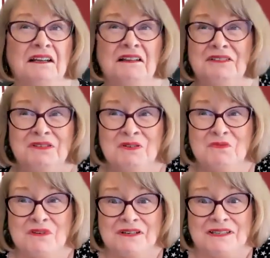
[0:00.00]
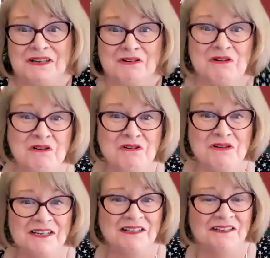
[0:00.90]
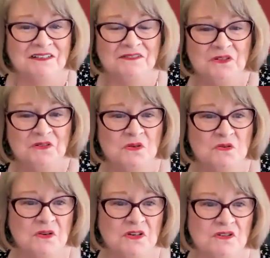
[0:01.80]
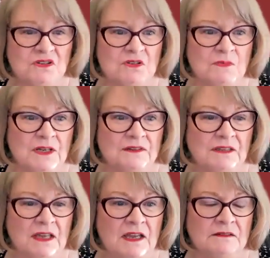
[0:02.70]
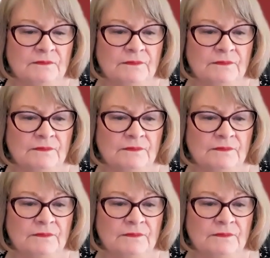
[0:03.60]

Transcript: You don't want to see her hurting. There's no question about that.